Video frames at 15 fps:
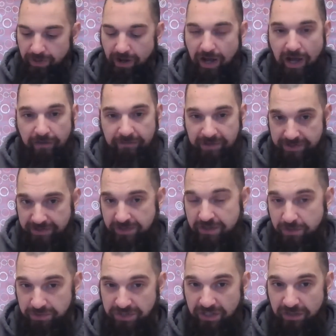Obviously,
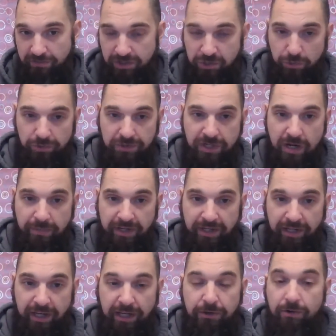those individuals coming
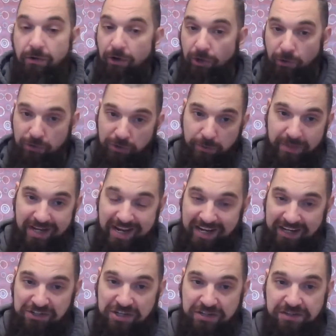in are going to be
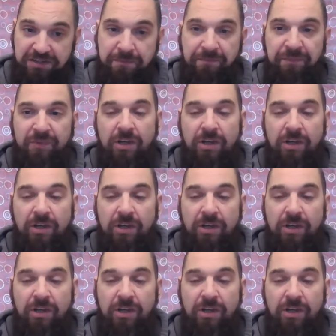anxious.